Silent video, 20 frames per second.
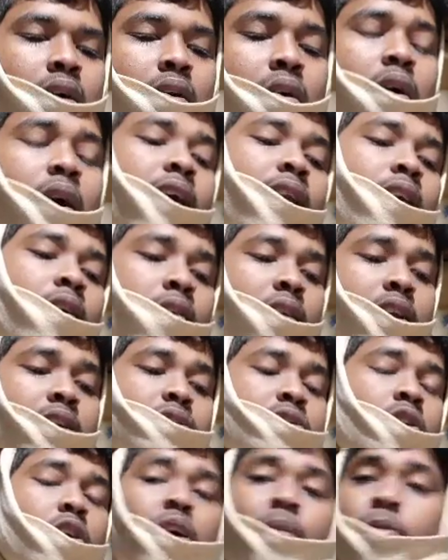Okay, now
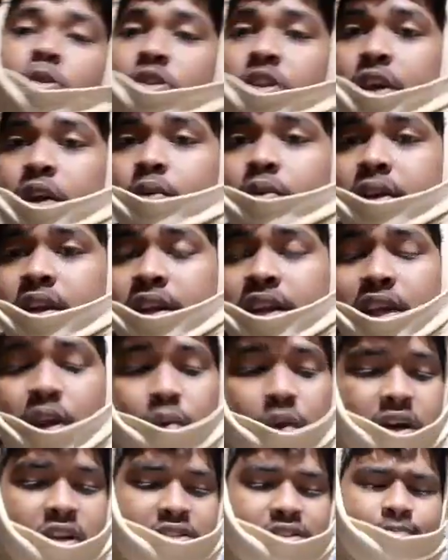let's talk about the unit.
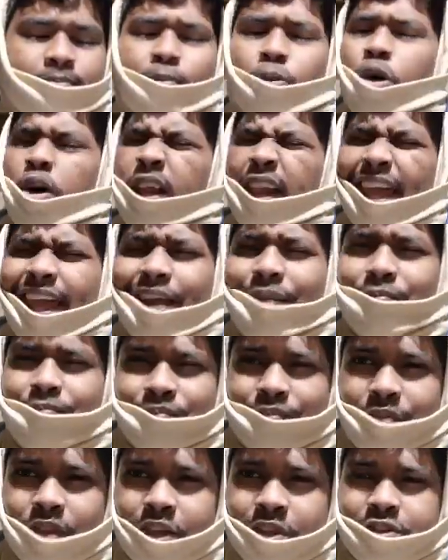Unit is small
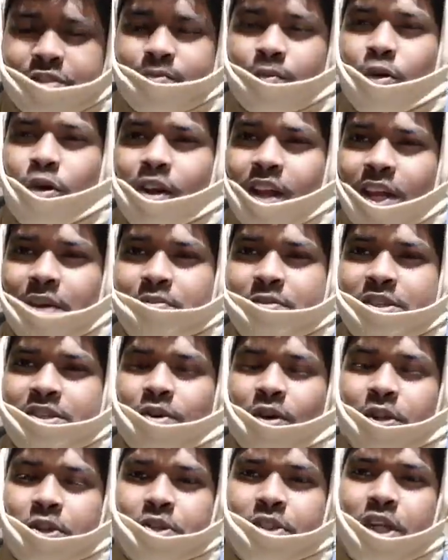m. Small m
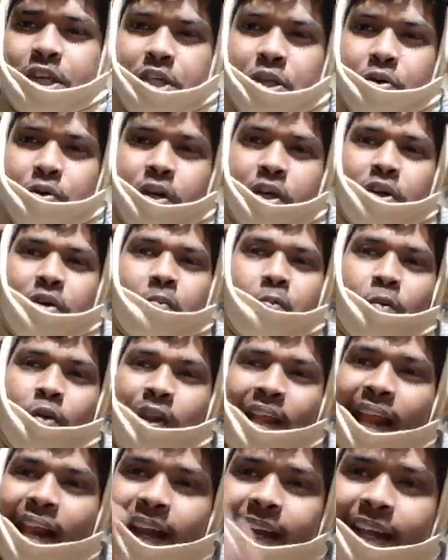is also the unit of
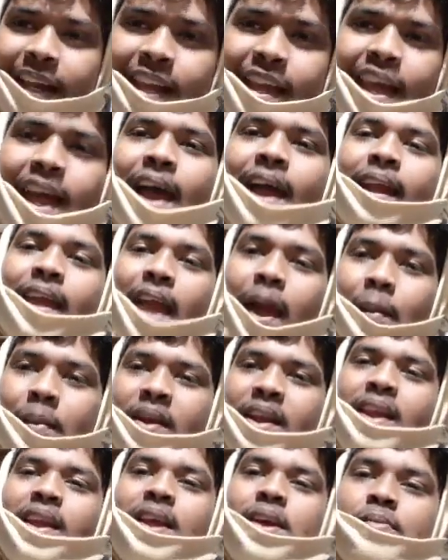molality, and
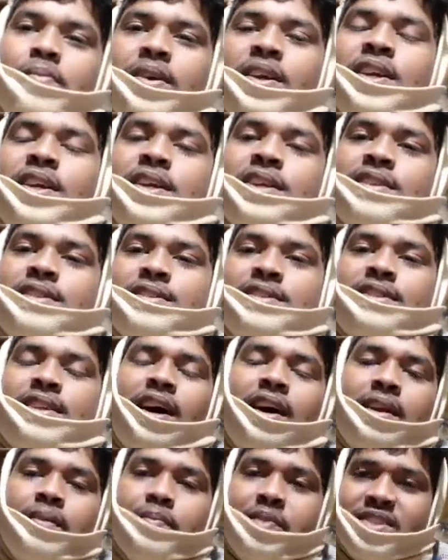capital M is
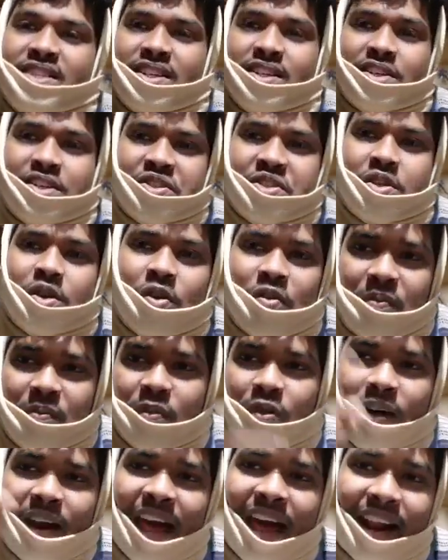the representation of
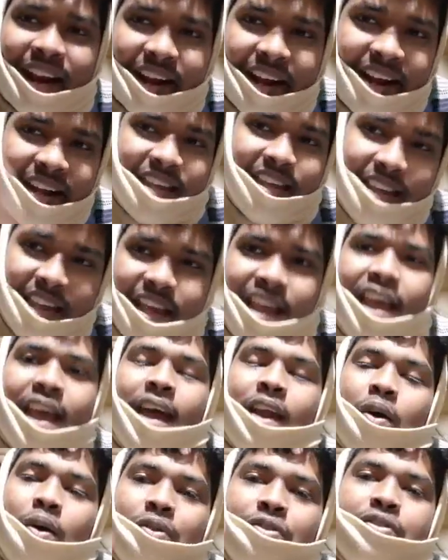molarity
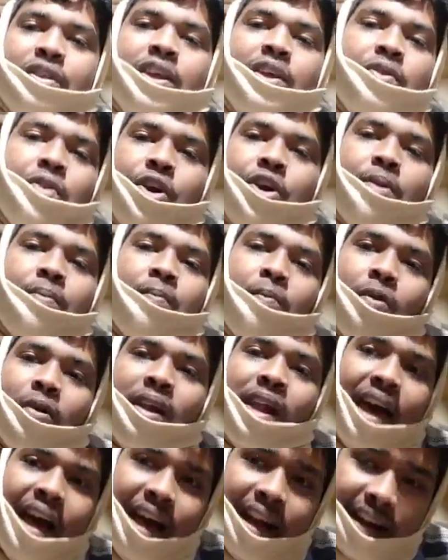and also the unit of
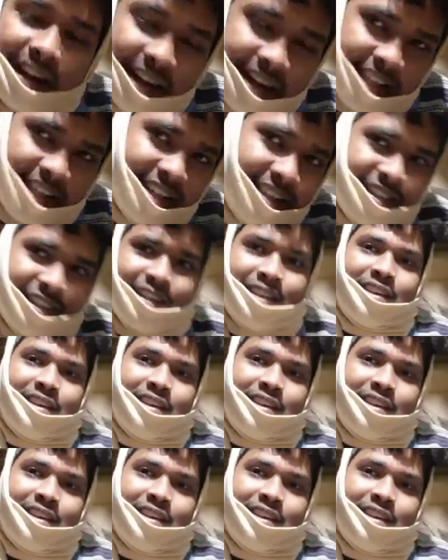molarity.